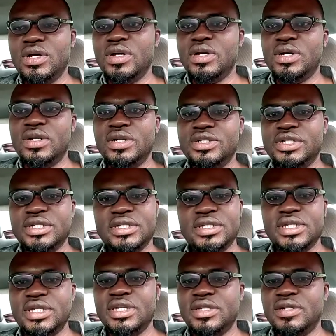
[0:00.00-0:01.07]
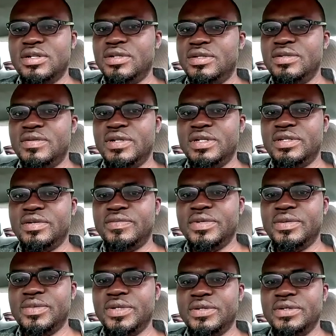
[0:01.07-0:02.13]
GC, or the rest of them,
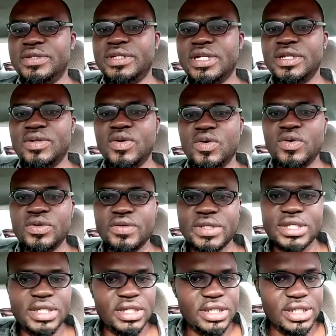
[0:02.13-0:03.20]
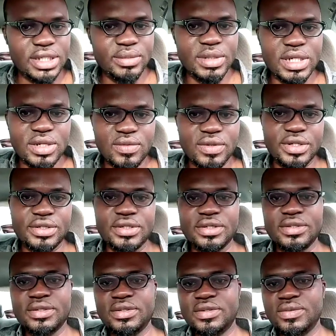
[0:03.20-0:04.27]
you understand. You see similar
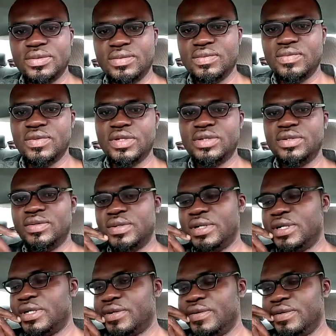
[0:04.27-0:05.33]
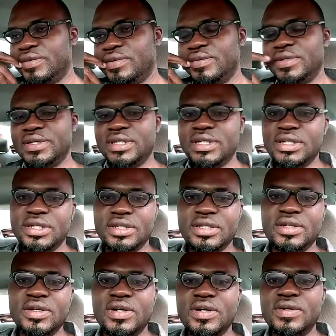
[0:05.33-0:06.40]
questions to what you are going to be seeing in the
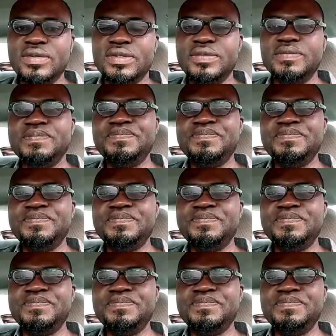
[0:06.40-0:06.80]
halls